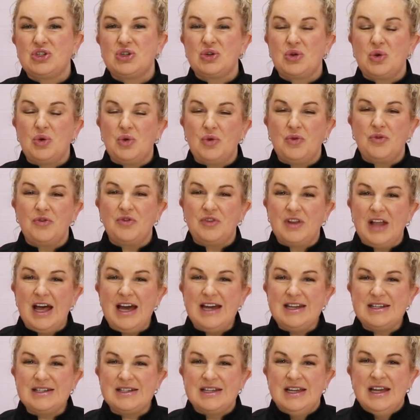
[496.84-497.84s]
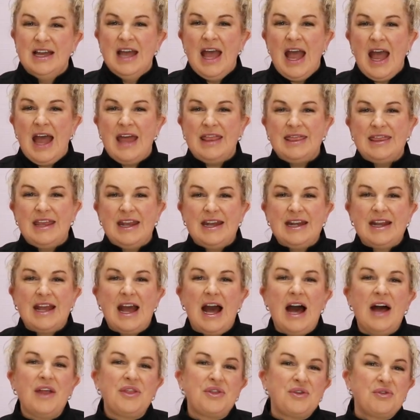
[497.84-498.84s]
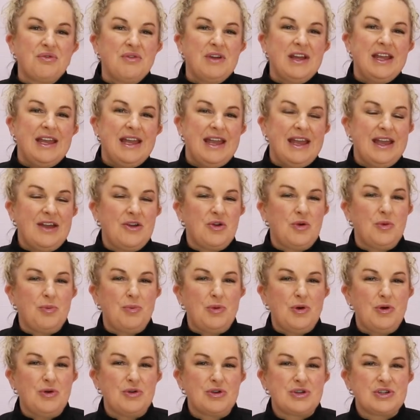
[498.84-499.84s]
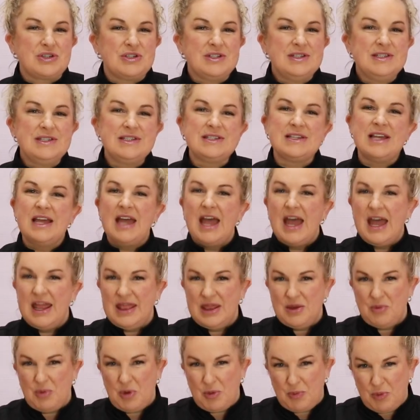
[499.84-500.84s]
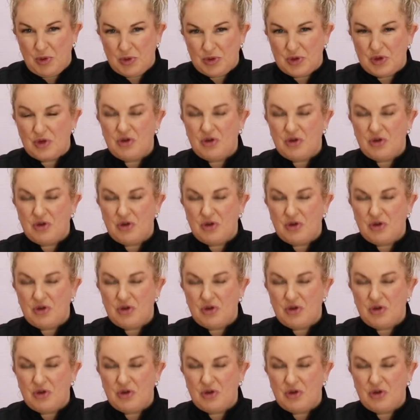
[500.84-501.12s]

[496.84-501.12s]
to cool flat and then cut 3 equal portions, and then we'll put the